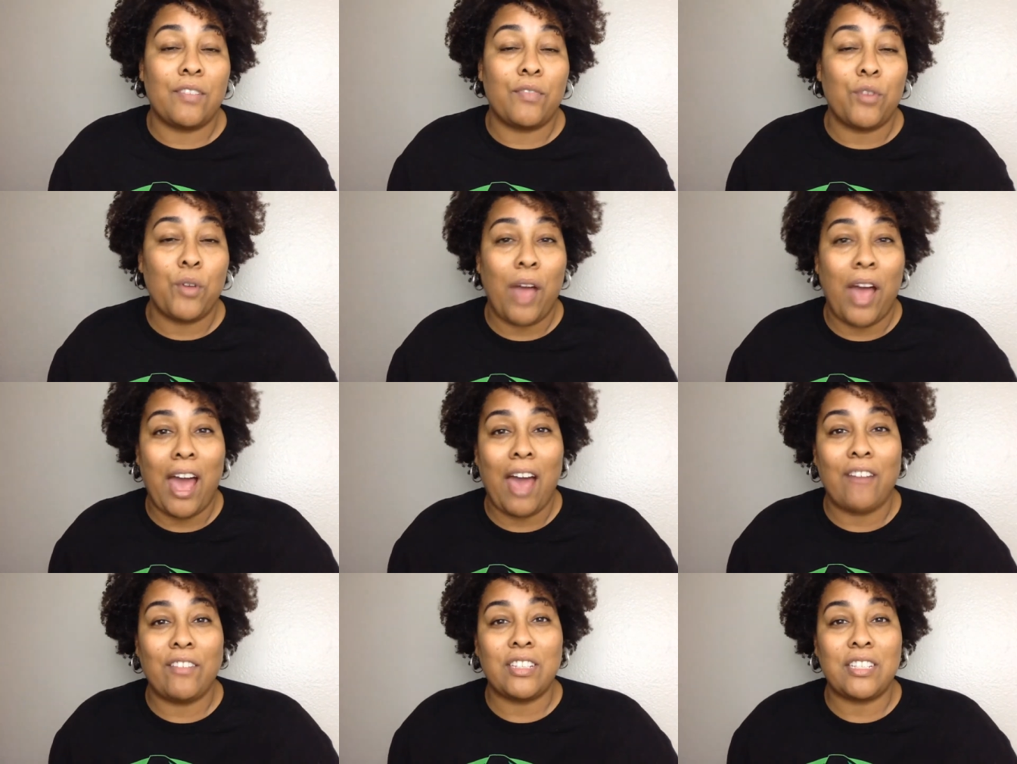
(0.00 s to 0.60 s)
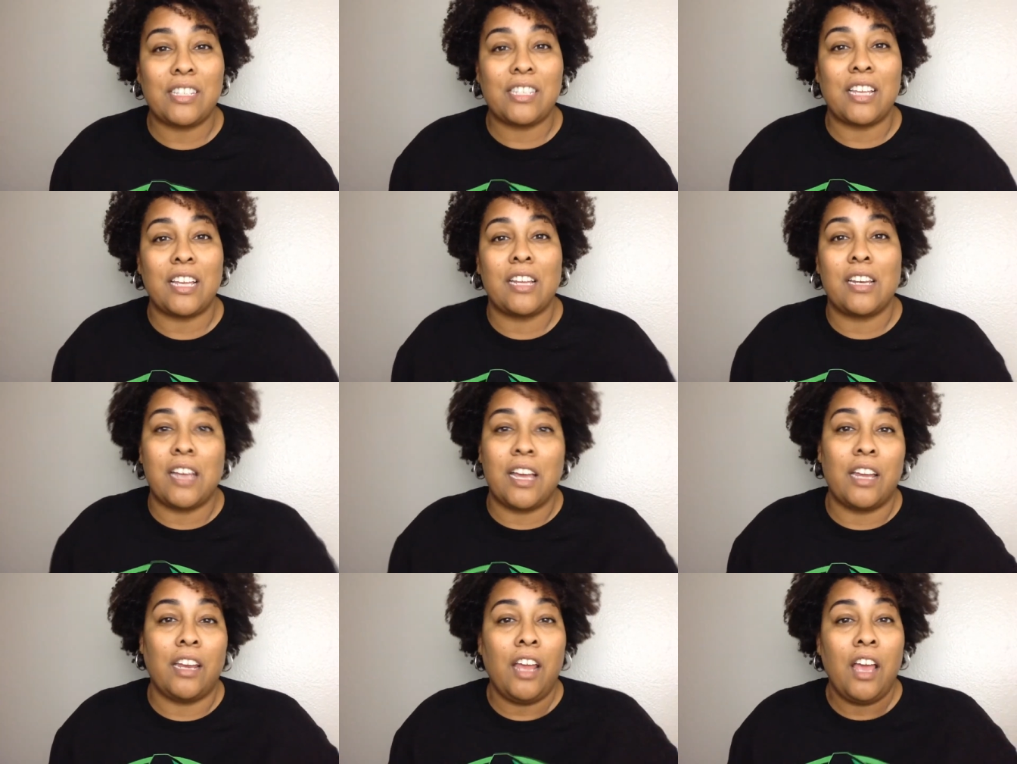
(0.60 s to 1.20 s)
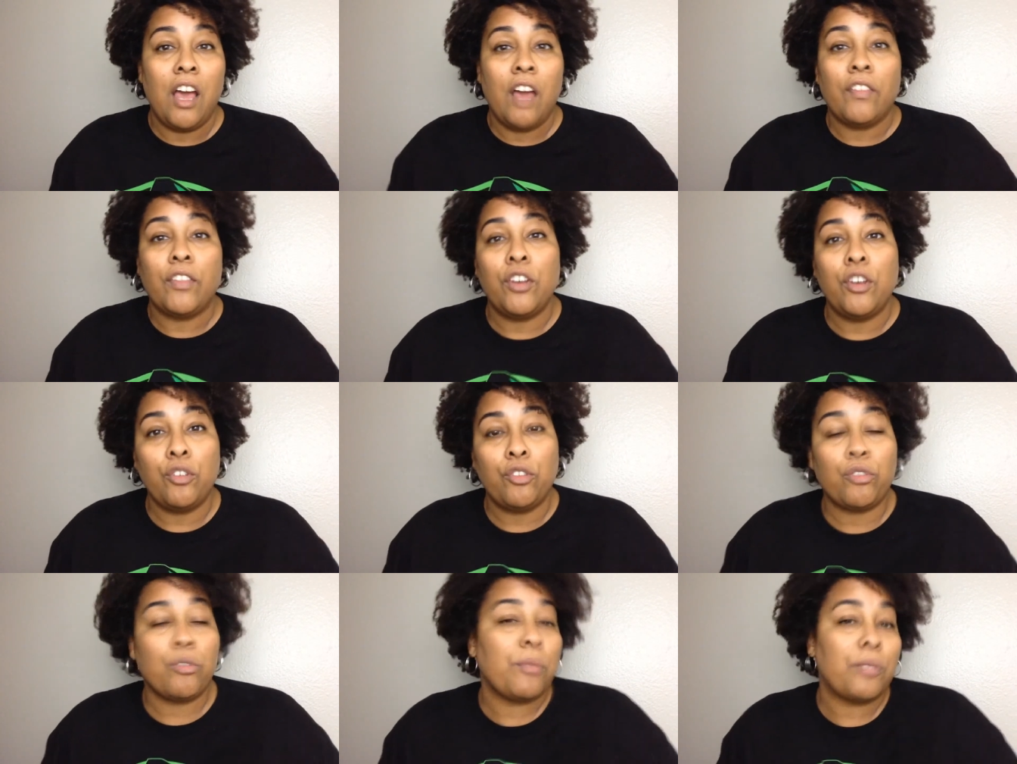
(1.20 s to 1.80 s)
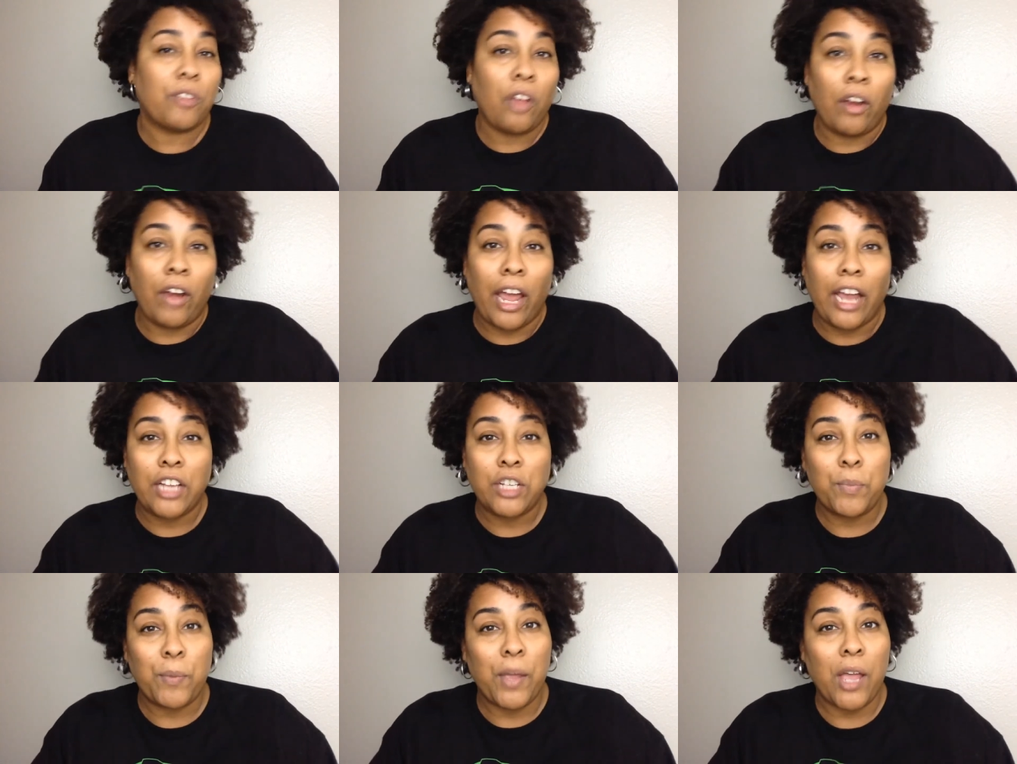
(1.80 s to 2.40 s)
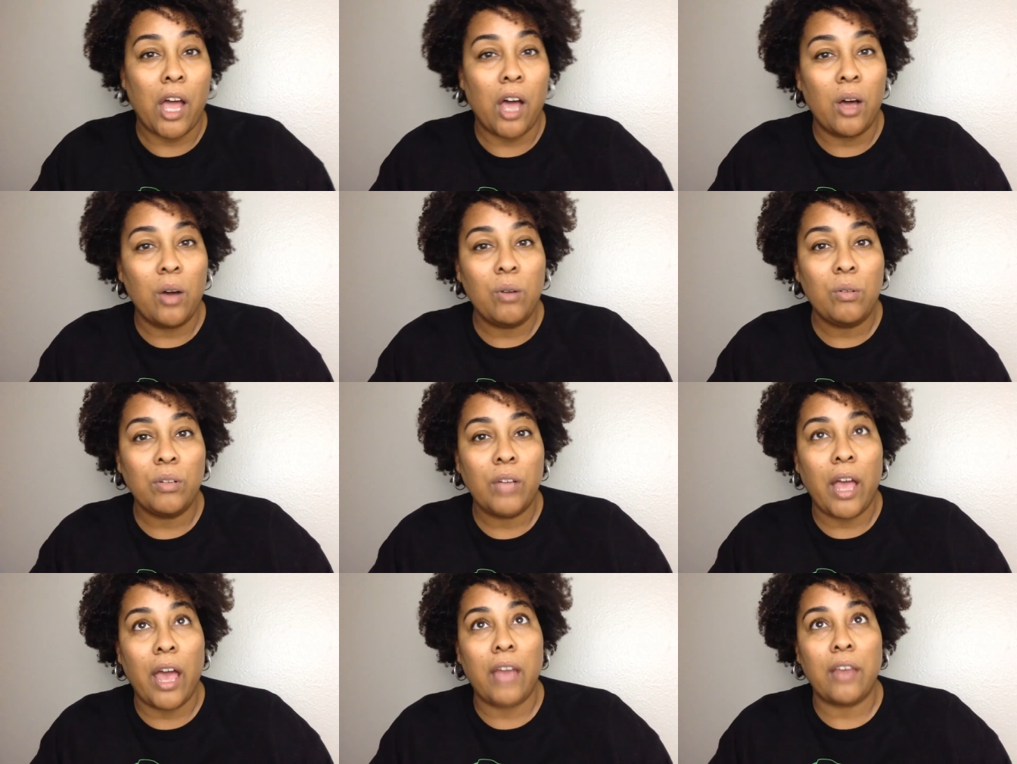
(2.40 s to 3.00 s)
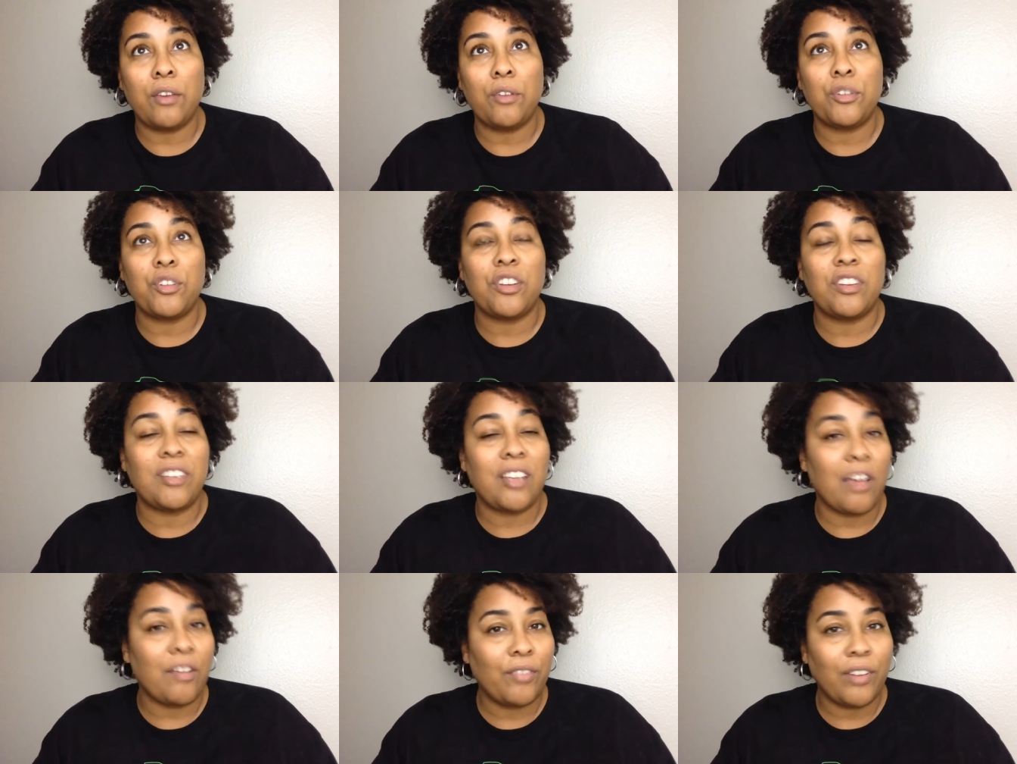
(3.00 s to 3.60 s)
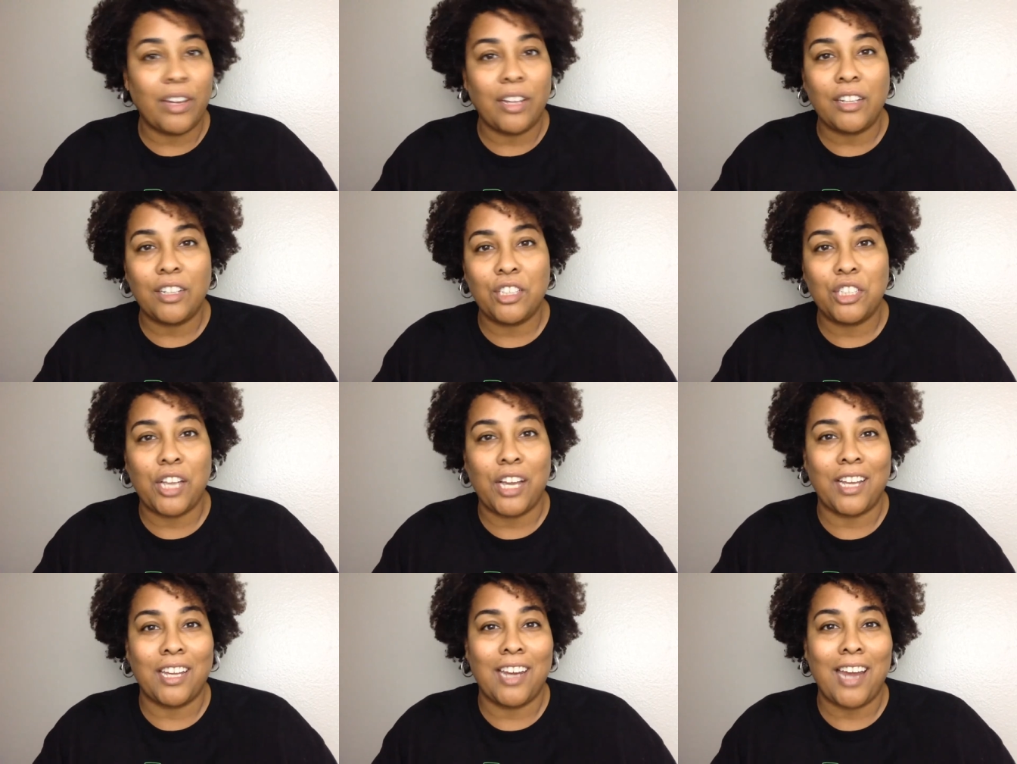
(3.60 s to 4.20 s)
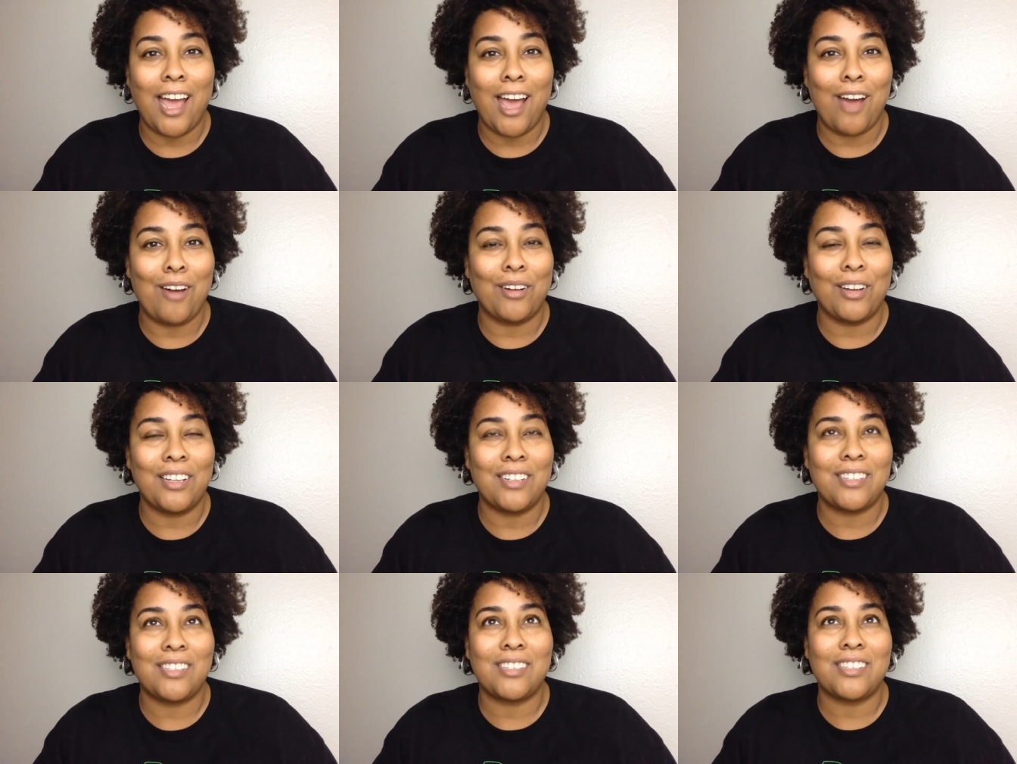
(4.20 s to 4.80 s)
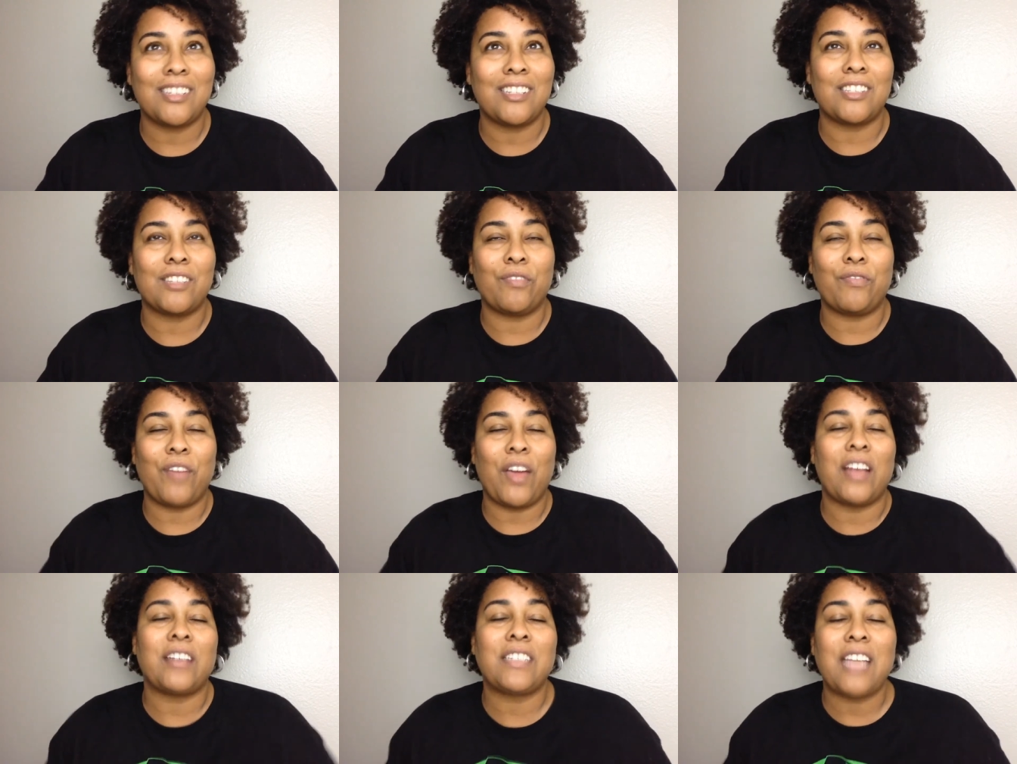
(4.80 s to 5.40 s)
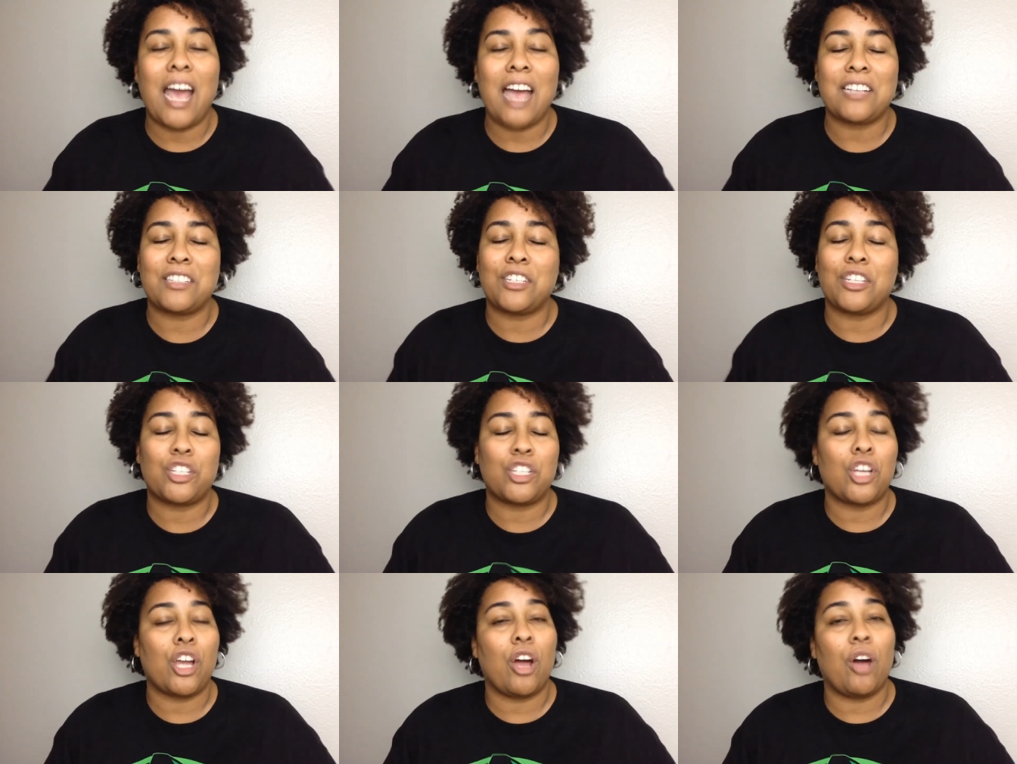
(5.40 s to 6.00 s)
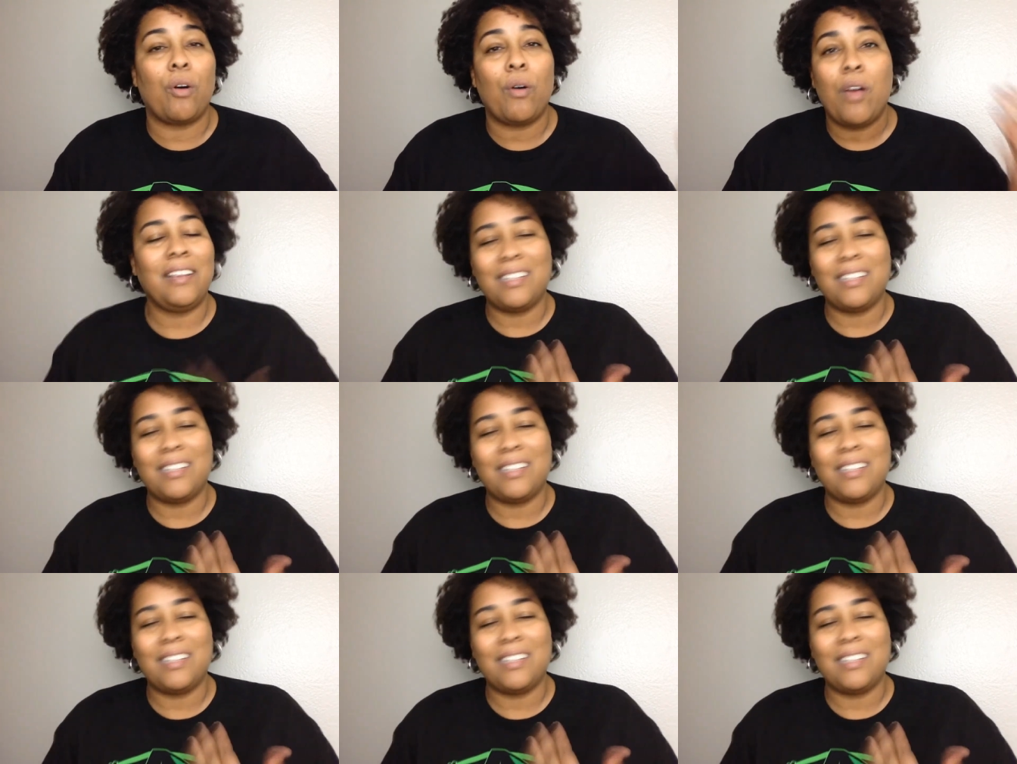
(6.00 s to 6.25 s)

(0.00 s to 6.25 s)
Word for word: If you haven't seen it, The Newsroom is on HBO, and you should definitely check it out. It's, it's a fantastic show.